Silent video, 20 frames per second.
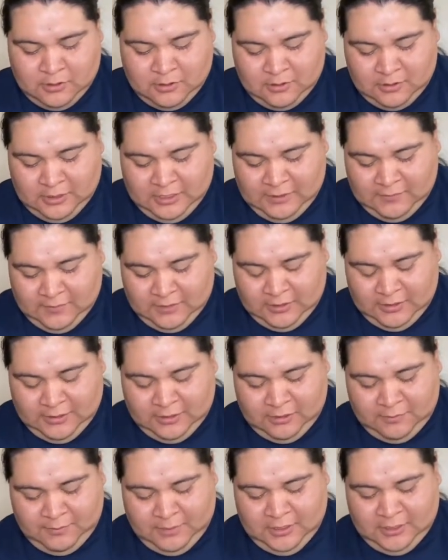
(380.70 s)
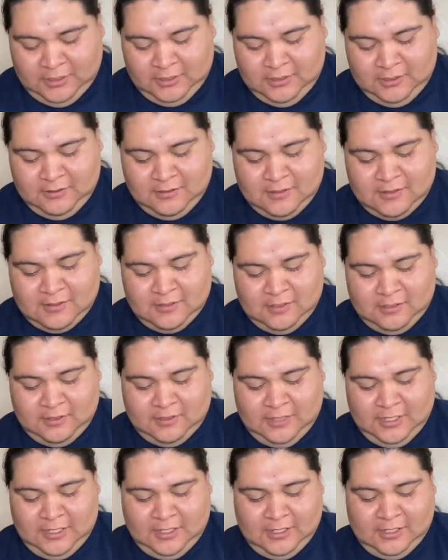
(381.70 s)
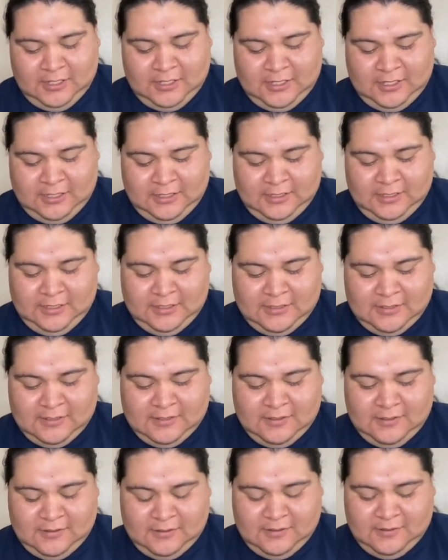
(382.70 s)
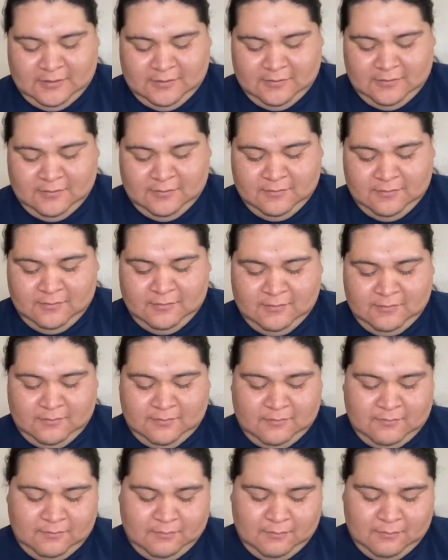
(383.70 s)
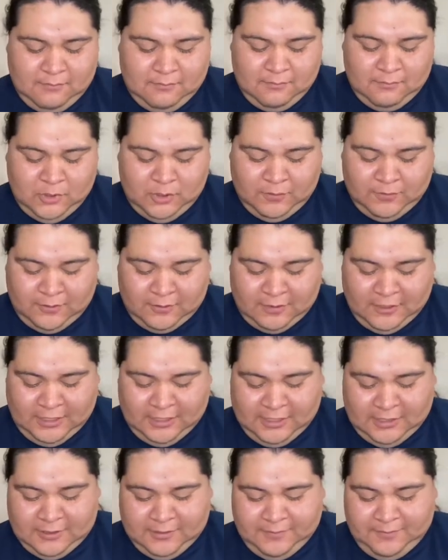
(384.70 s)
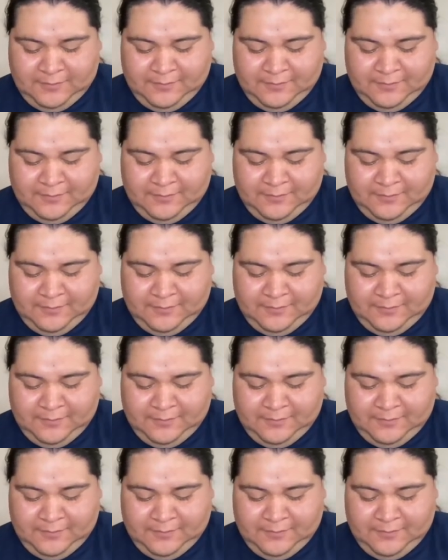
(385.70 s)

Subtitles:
Leave a little bit loose so they could at least move around.